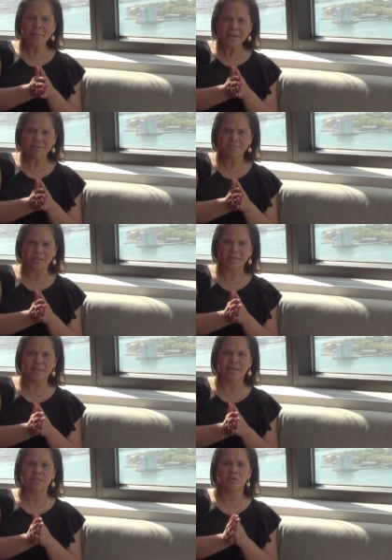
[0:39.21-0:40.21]
benefit
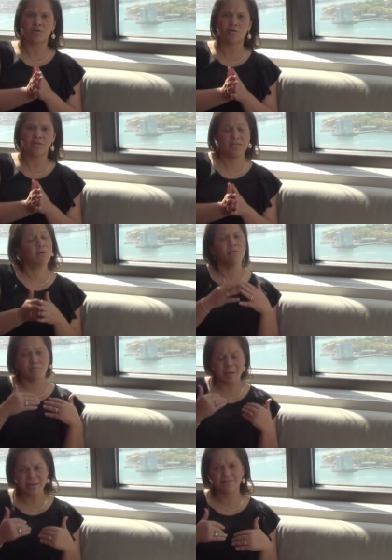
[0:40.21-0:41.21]
not only or
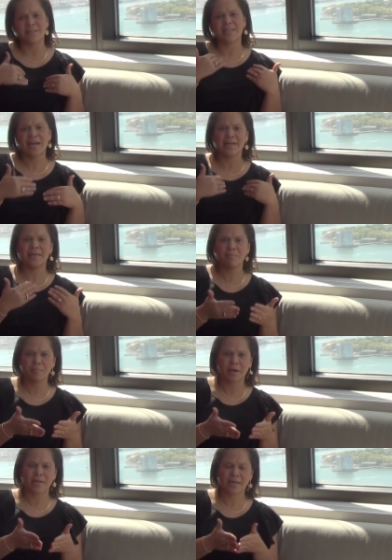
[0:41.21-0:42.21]
benefit and
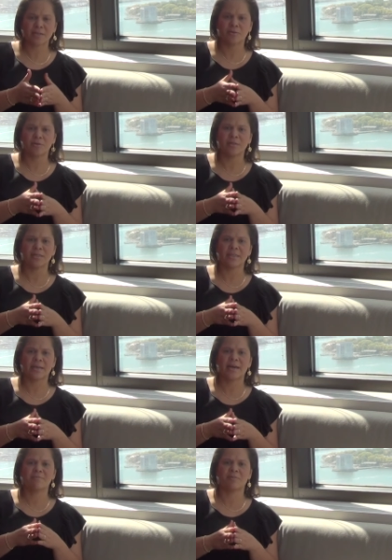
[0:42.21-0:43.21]
impact not only the
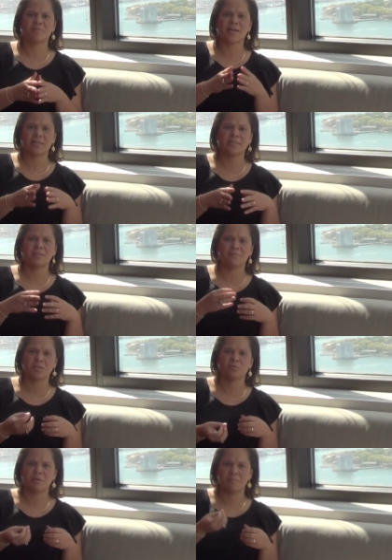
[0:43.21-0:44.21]
life of that
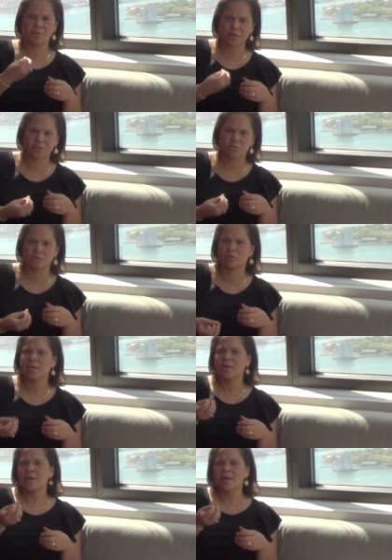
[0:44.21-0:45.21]
individual person
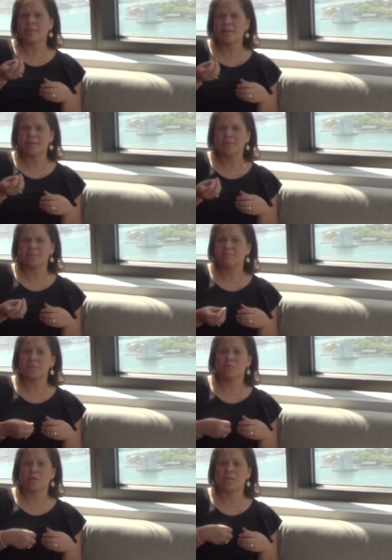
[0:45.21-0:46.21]
that
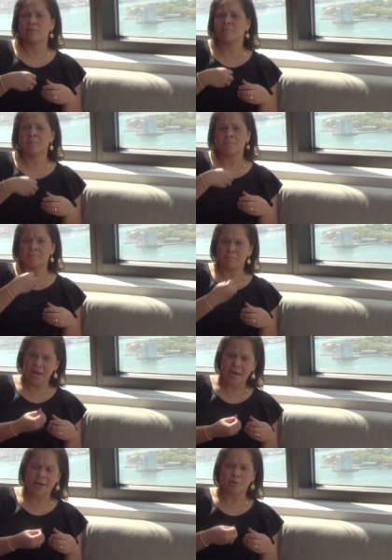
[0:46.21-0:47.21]
individual
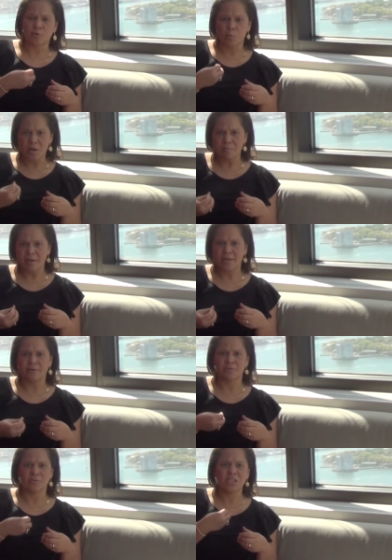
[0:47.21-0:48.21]
man or women
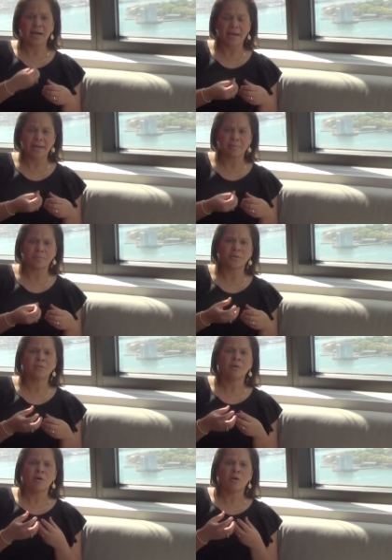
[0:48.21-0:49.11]
or child but